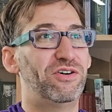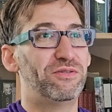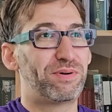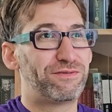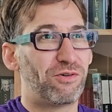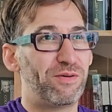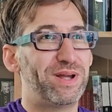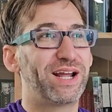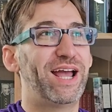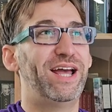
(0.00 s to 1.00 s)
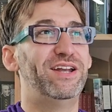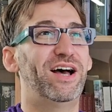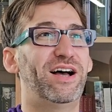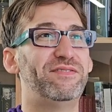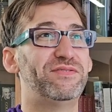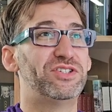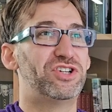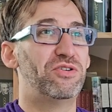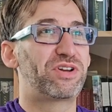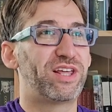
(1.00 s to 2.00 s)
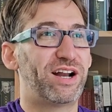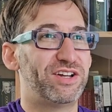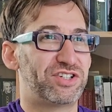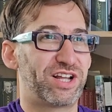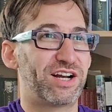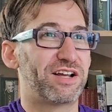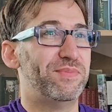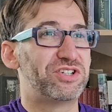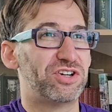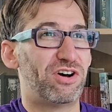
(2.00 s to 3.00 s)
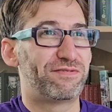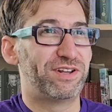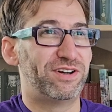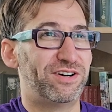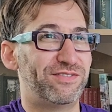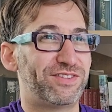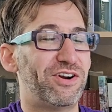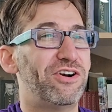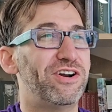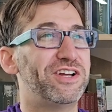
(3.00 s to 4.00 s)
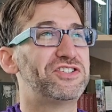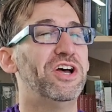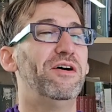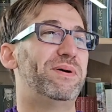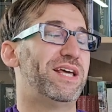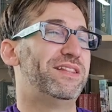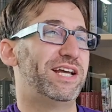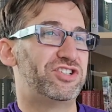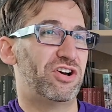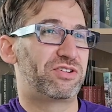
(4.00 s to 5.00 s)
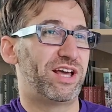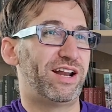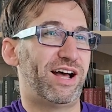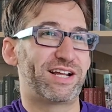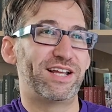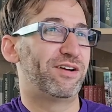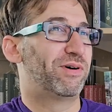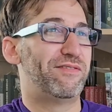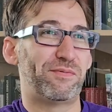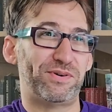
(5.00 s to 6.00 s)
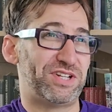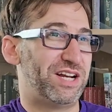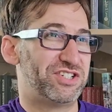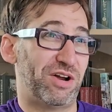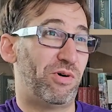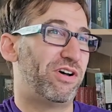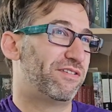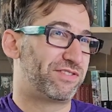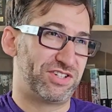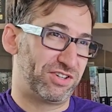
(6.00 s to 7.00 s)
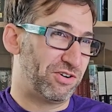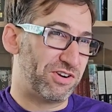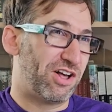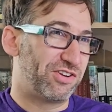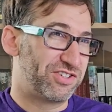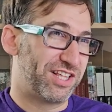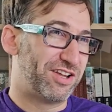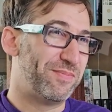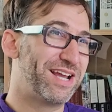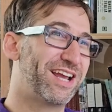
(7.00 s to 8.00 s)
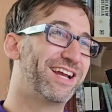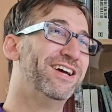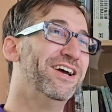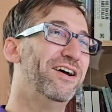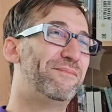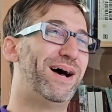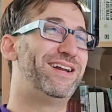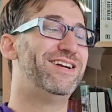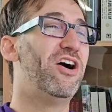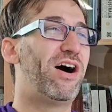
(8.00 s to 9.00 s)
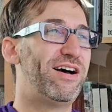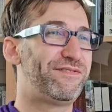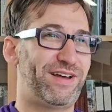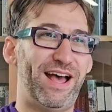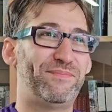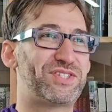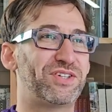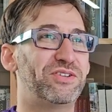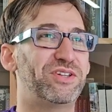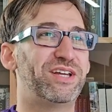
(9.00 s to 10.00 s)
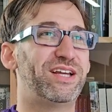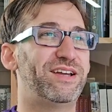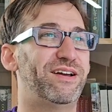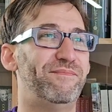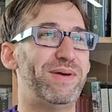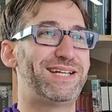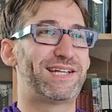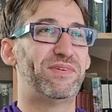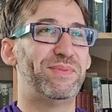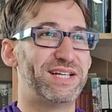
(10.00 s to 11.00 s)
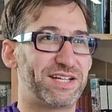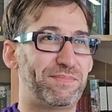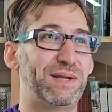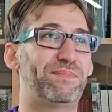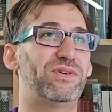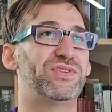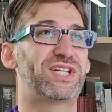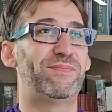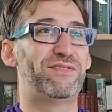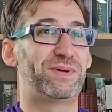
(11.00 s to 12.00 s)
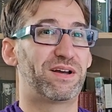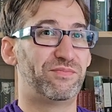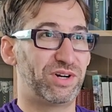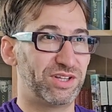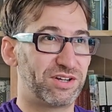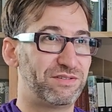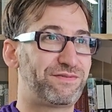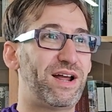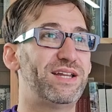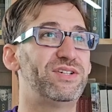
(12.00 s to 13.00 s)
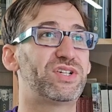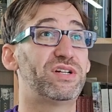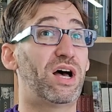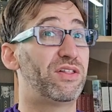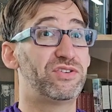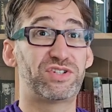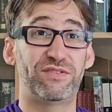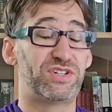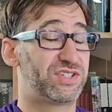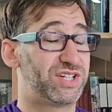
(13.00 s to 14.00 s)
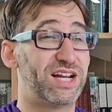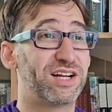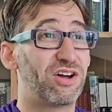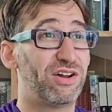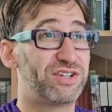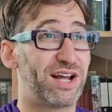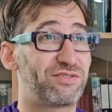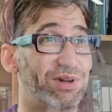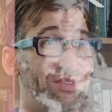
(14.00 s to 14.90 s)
own performing, and I've even joked that I should get a commission off their earnings, but then they joke that I can get whatever percentage I want off the $0 that they're making. But no, I've absolutely met some amazing people. Some have become really good friends, and others I've just stayed in contact with